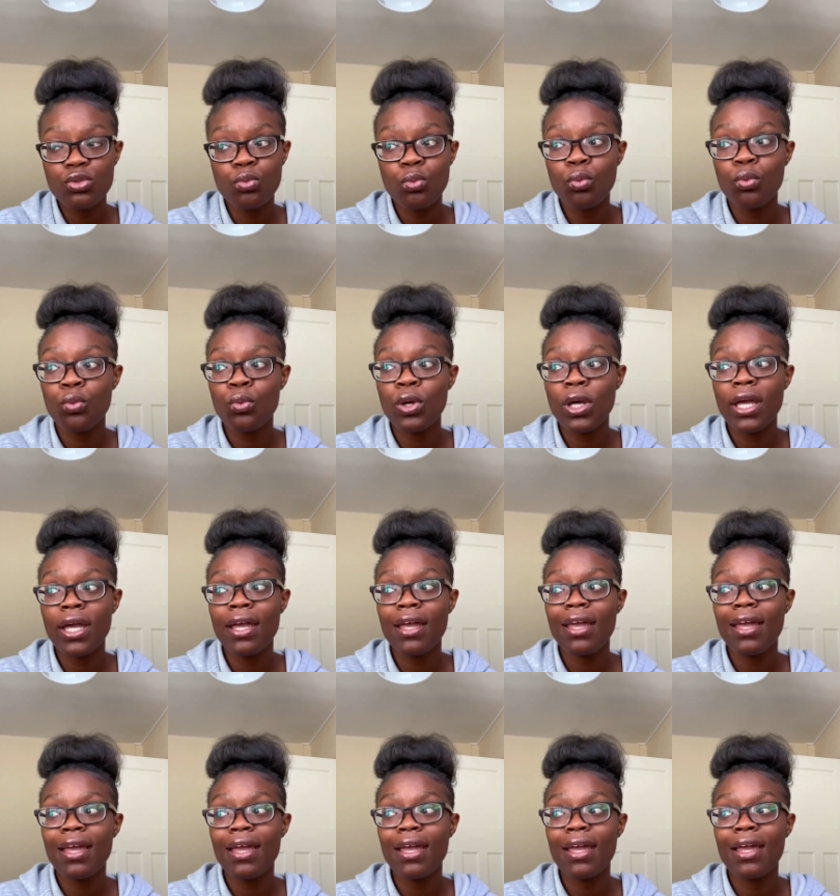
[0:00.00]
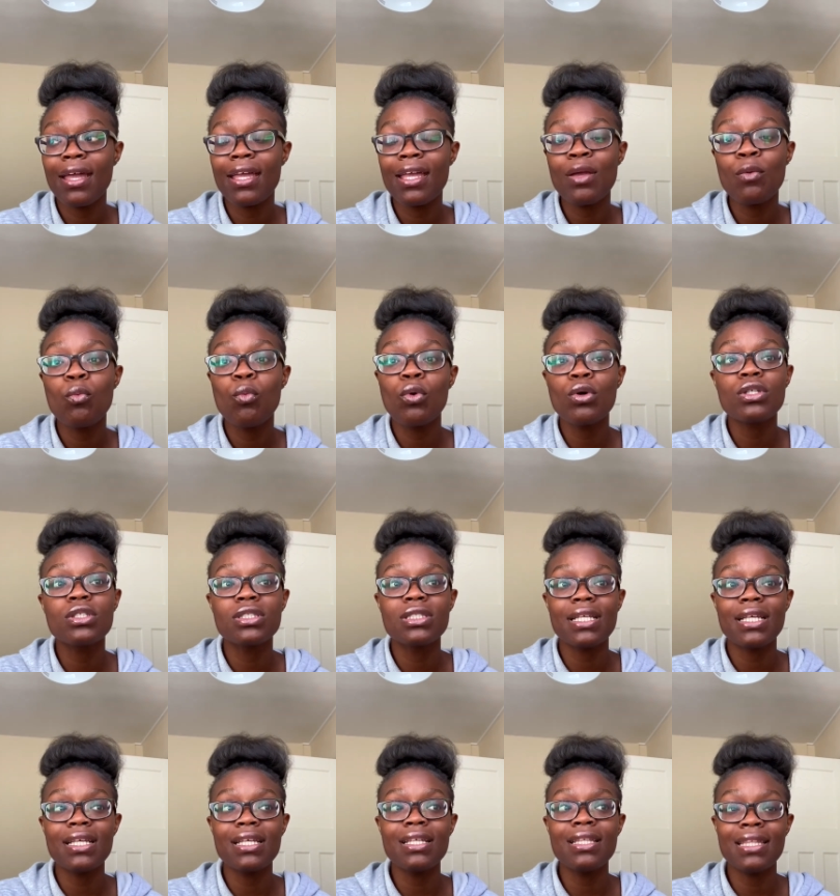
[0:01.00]
where it was
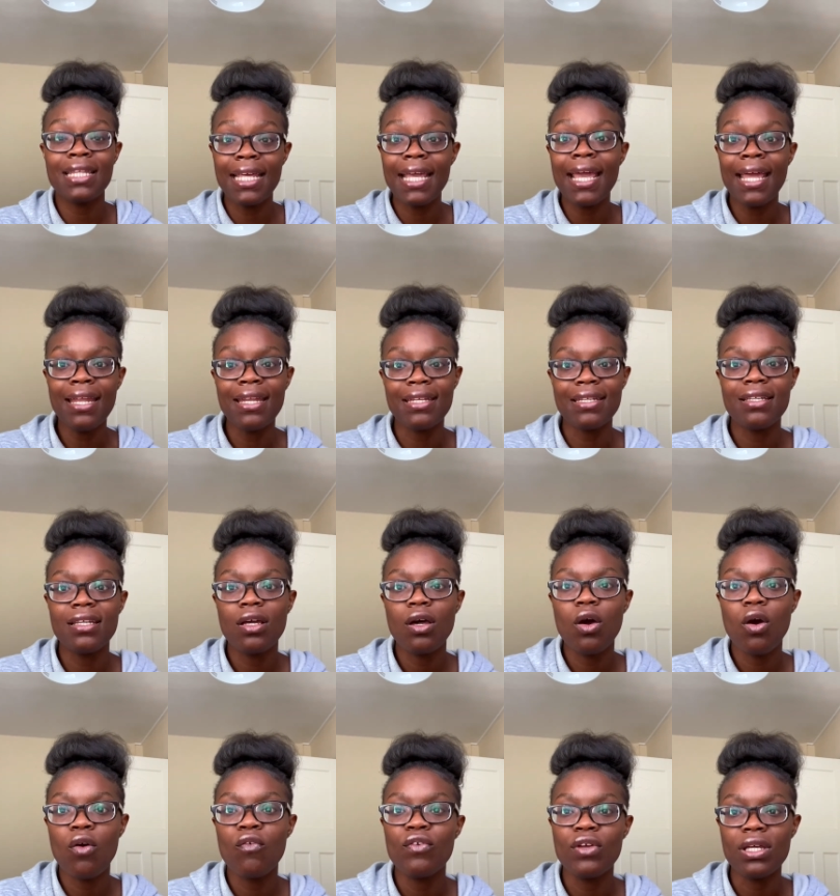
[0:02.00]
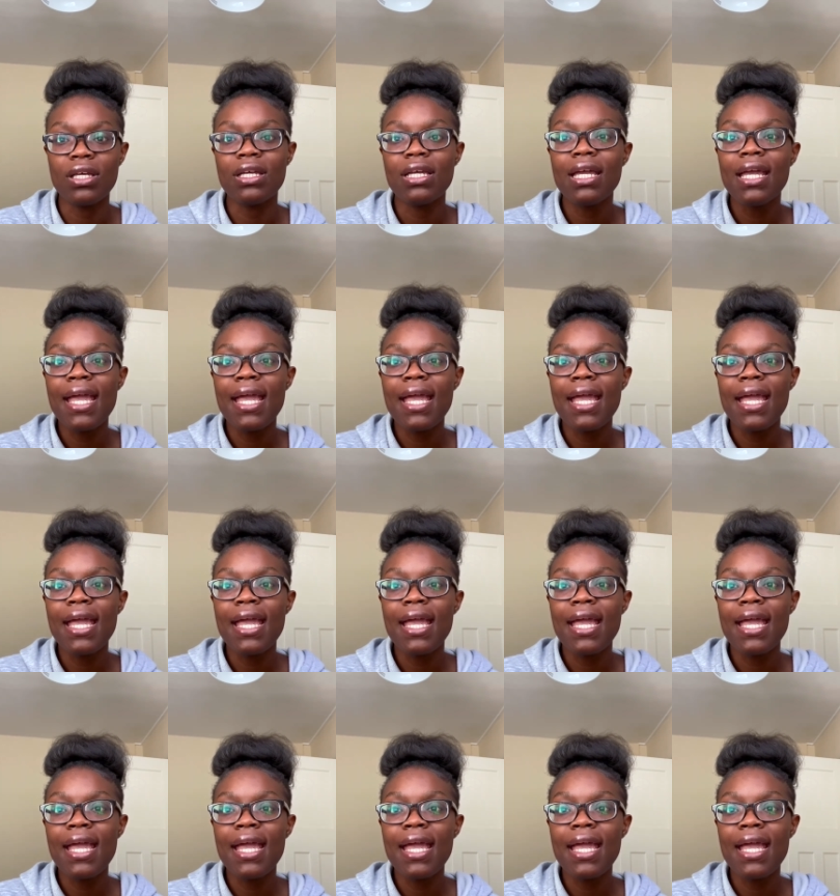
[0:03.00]
the end of it.